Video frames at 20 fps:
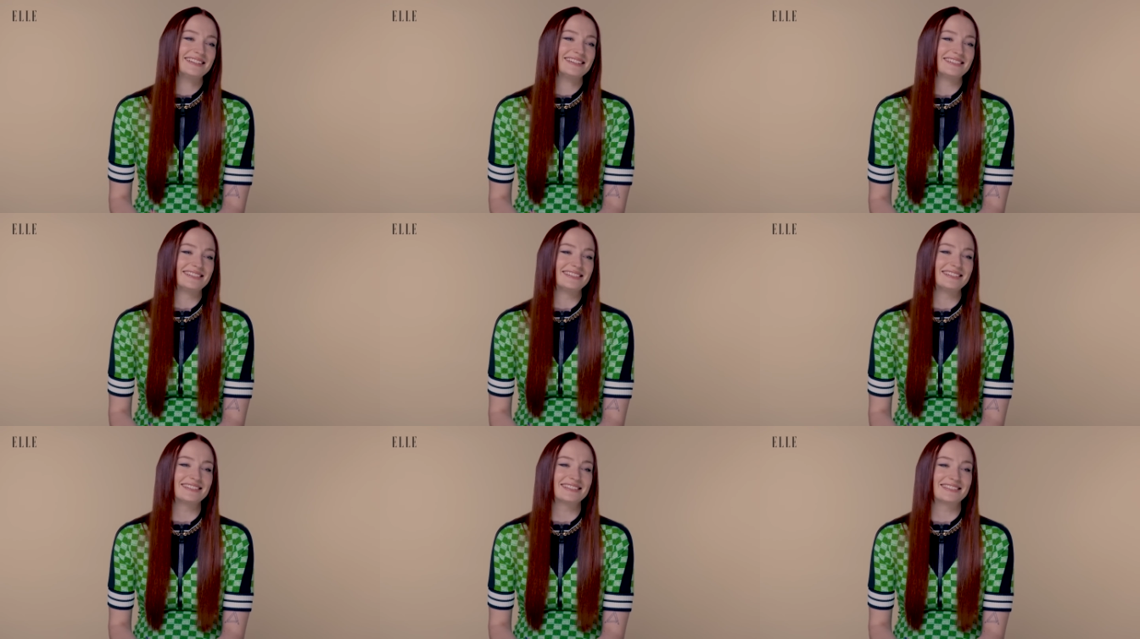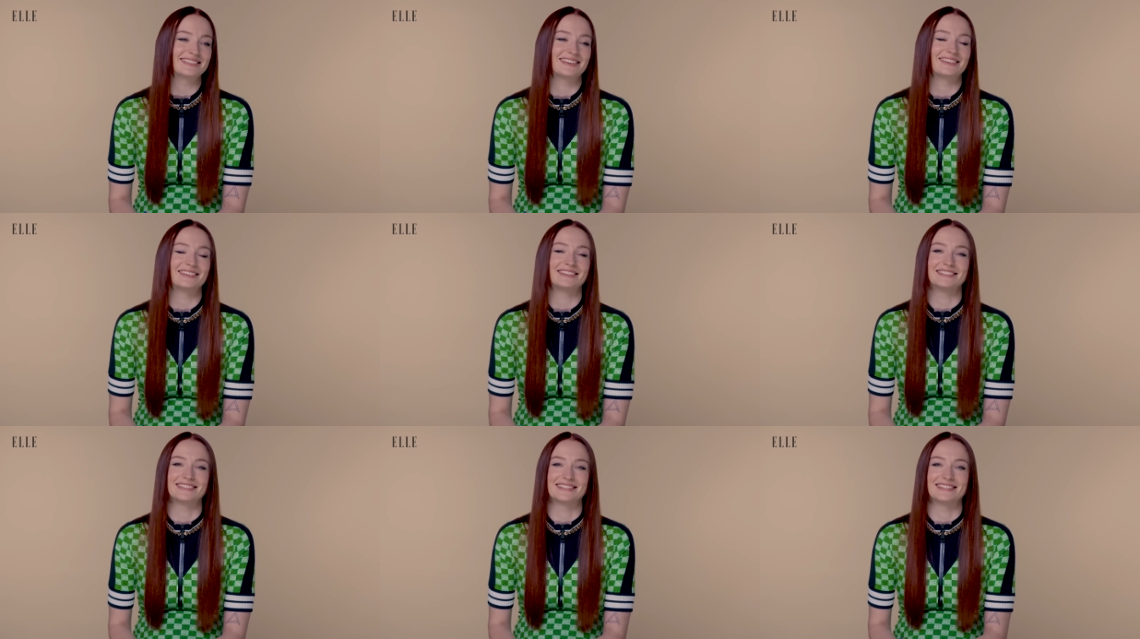She looks
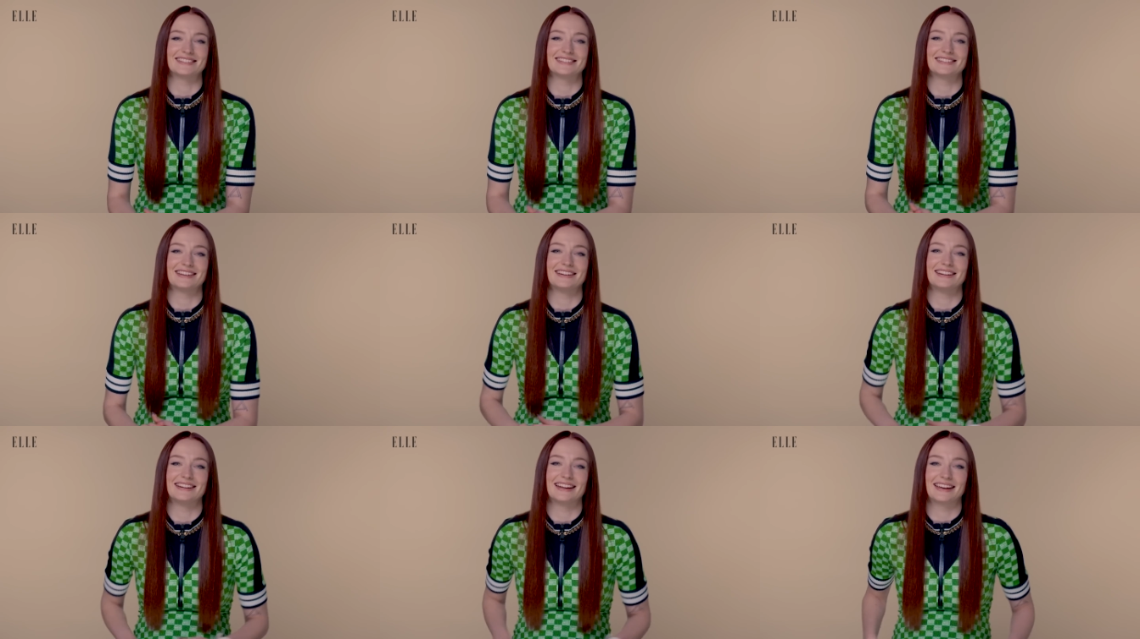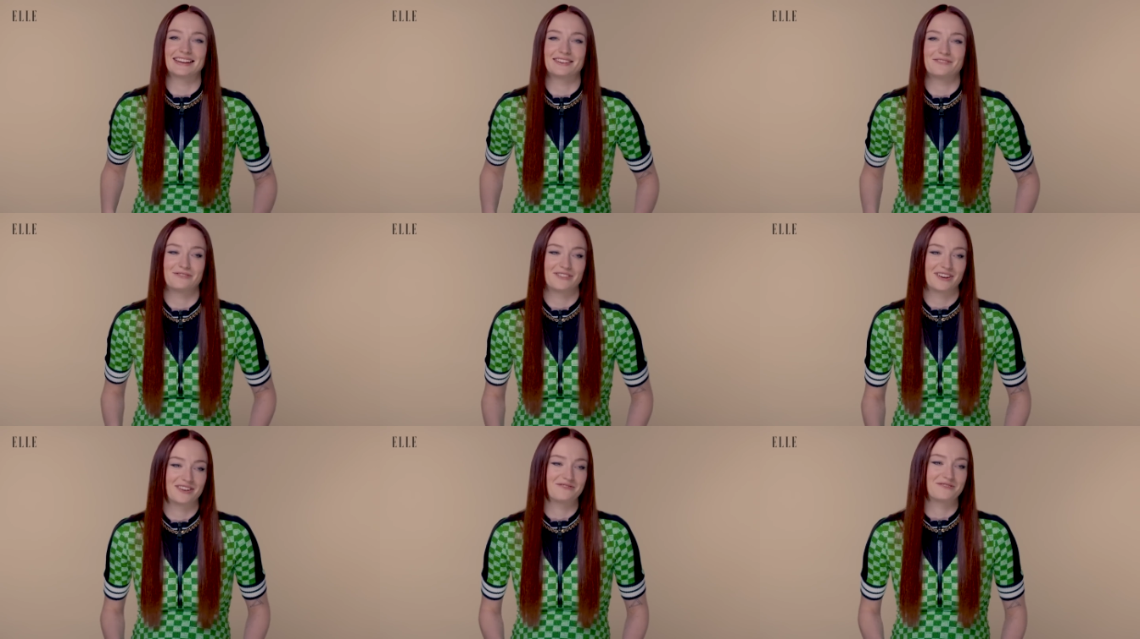so good. She's done it like
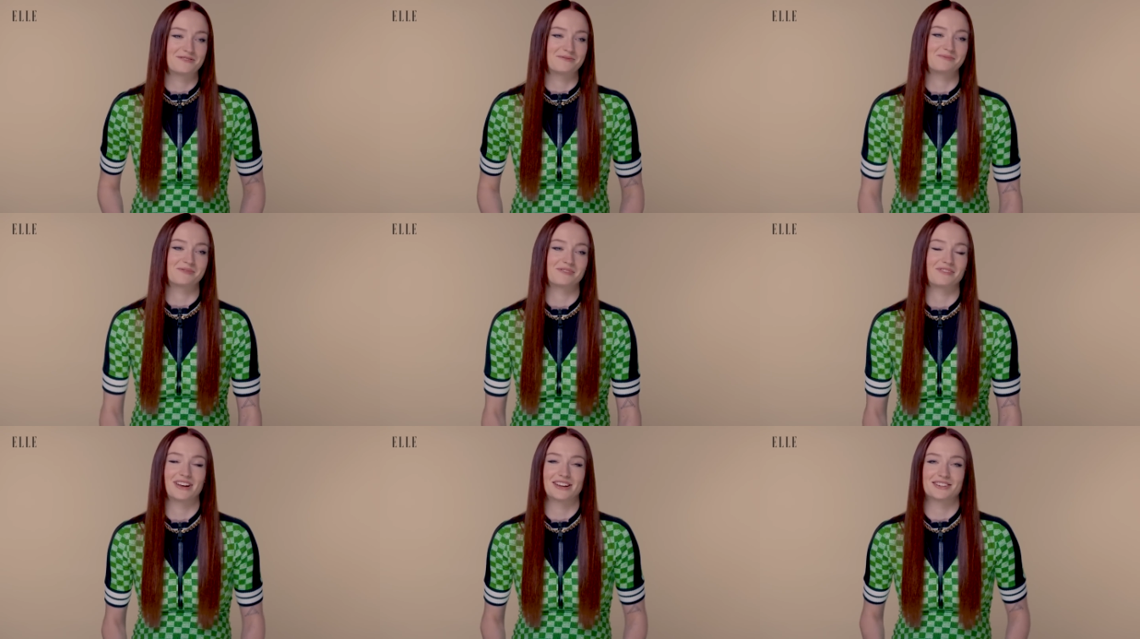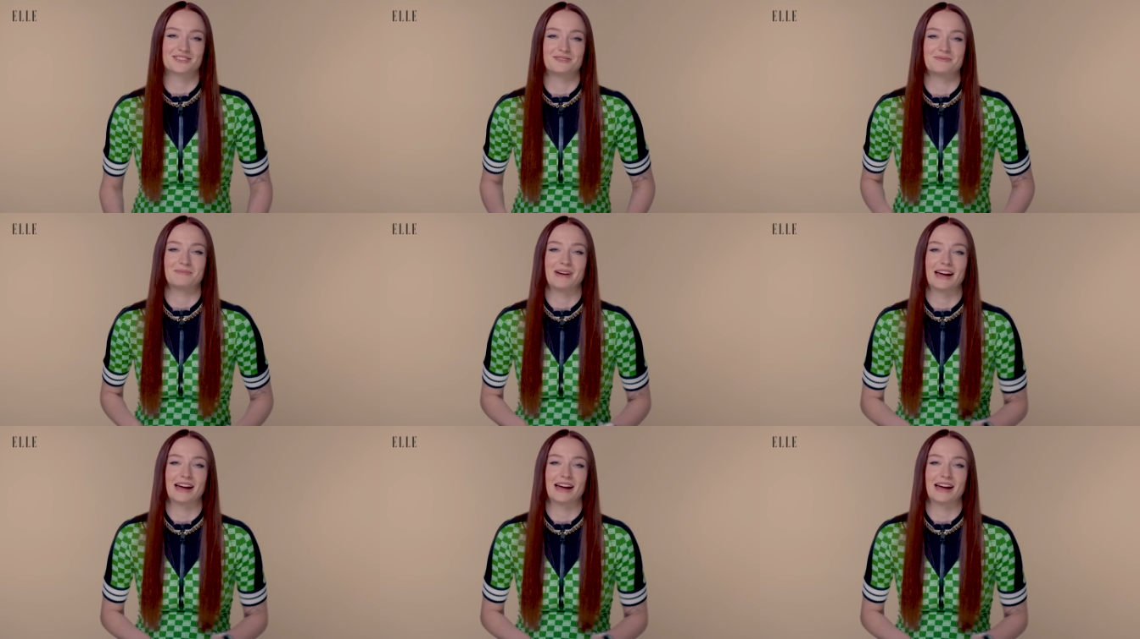in front of a professional